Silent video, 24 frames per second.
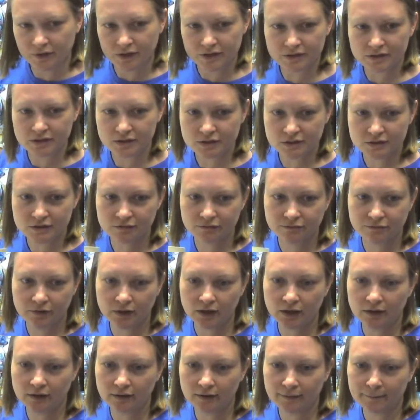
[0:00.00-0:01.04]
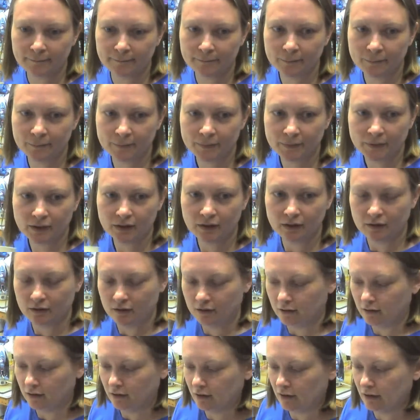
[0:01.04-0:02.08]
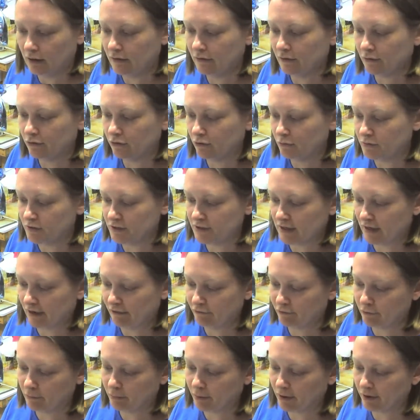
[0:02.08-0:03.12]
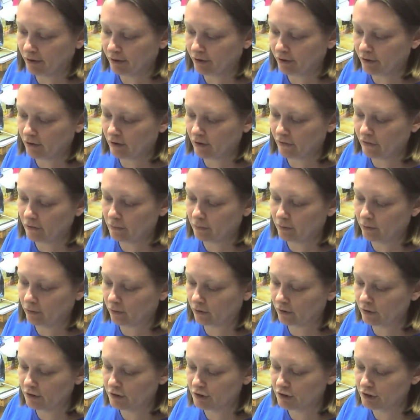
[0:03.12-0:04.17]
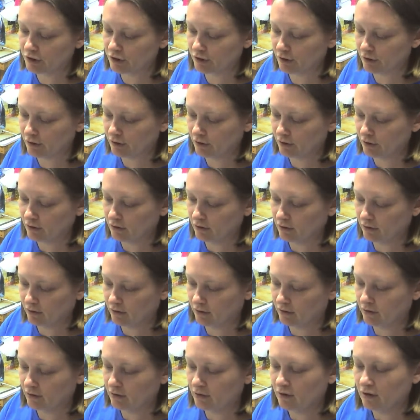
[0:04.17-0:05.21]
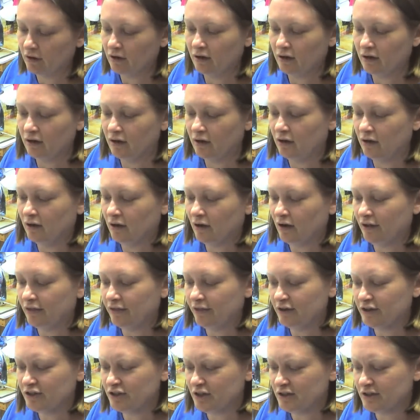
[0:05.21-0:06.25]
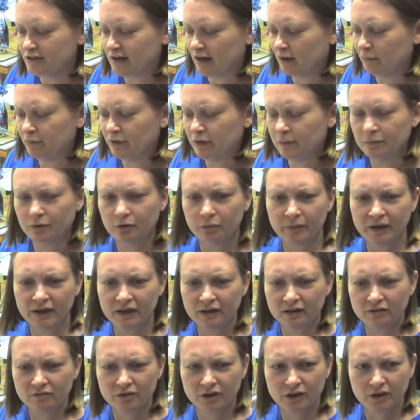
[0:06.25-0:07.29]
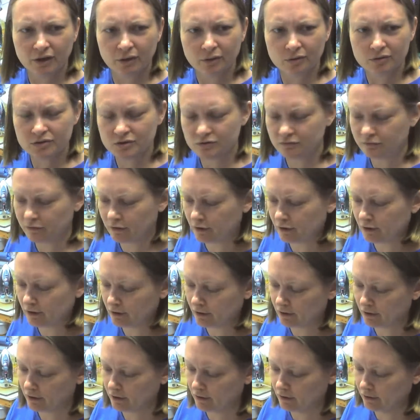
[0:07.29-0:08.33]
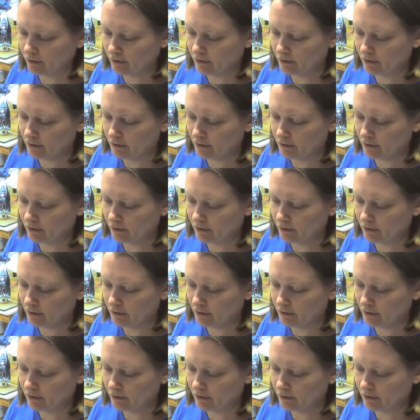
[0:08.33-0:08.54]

This is in the hoop design from Parker on the Porch. I think she's got people making videos for her.